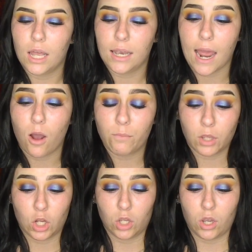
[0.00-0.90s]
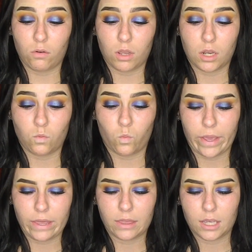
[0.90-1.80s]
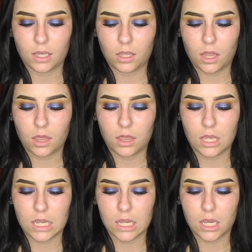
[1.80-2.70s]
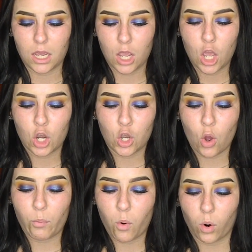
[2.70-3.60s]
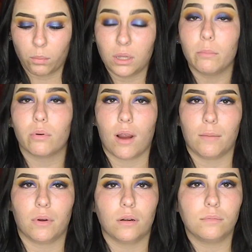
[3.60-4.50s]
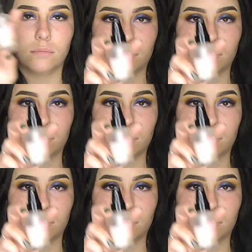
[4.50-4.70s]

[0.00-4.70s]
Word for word: Now I'm gonna go in with the no bloom primer.